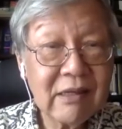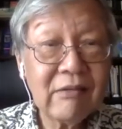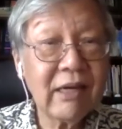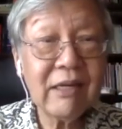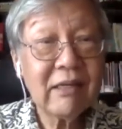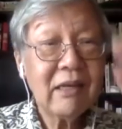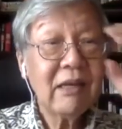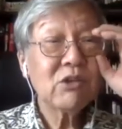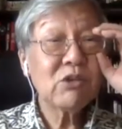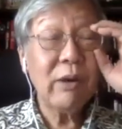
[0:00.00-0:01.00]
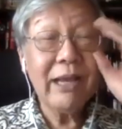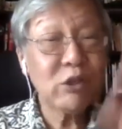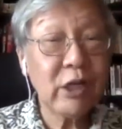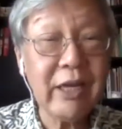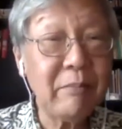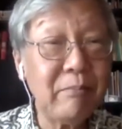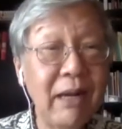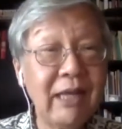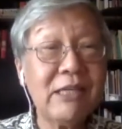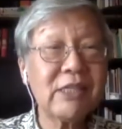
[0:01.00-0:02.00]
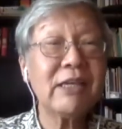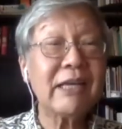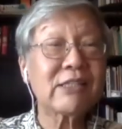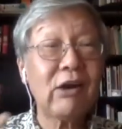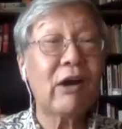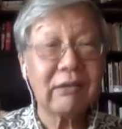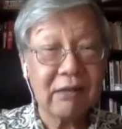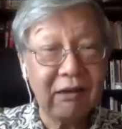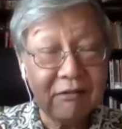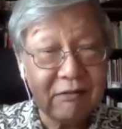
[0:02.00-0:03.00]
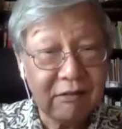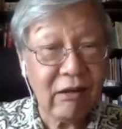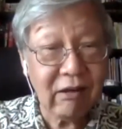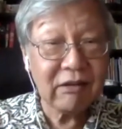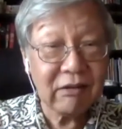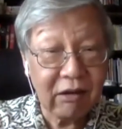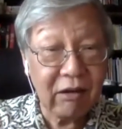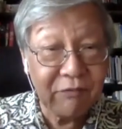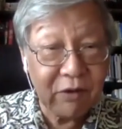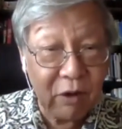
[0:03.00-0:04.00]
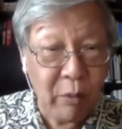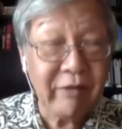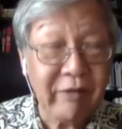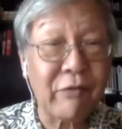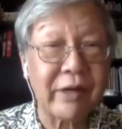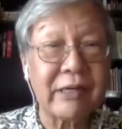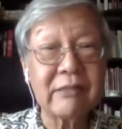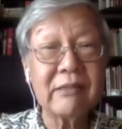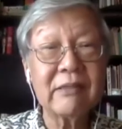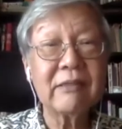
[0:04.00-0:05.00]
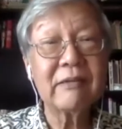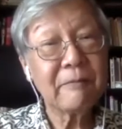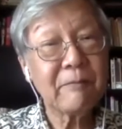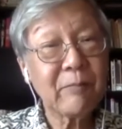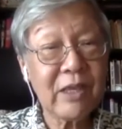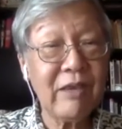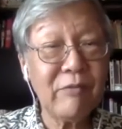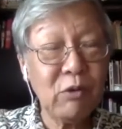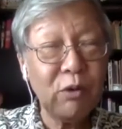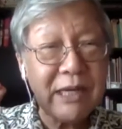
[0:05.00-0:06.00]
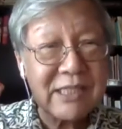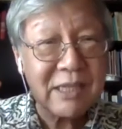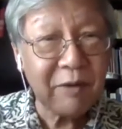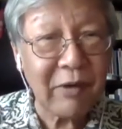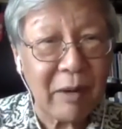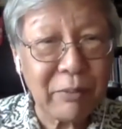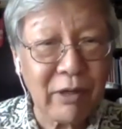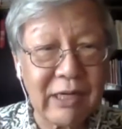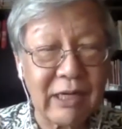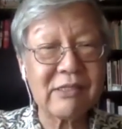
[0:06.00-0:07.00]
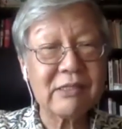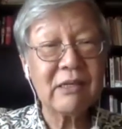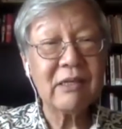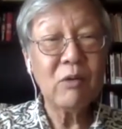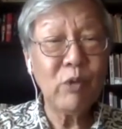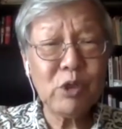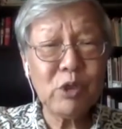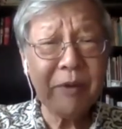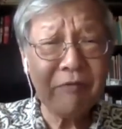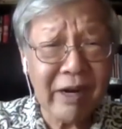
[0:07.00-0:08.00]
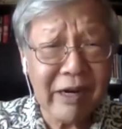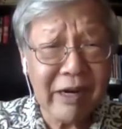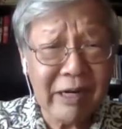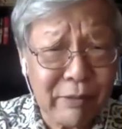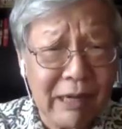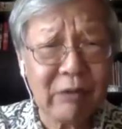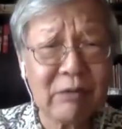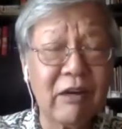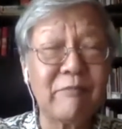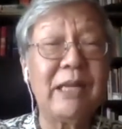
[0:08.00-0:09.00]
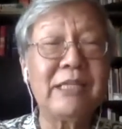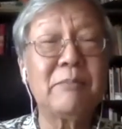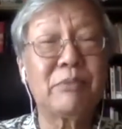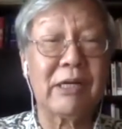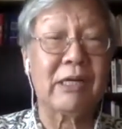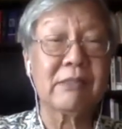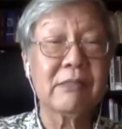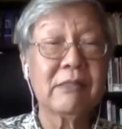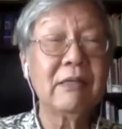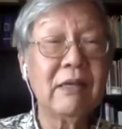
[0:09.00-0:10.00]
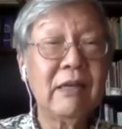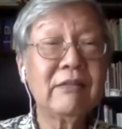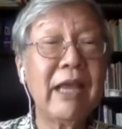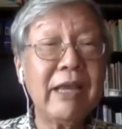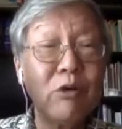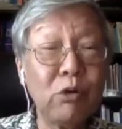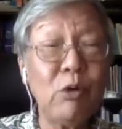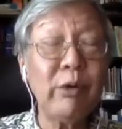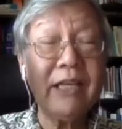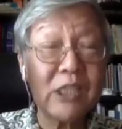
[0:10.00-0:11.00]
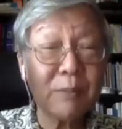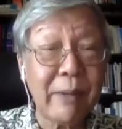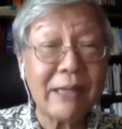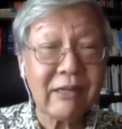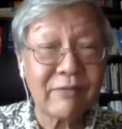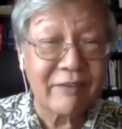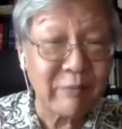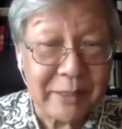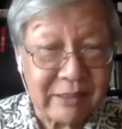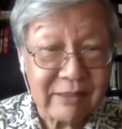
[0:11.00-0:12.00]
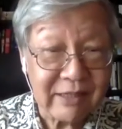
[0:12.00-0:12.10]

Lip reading: Right? So actually, Malaysia has got a lot of going for it. If you look at some of our products, we should be very proud of Malaysian product. They grew in spite of government.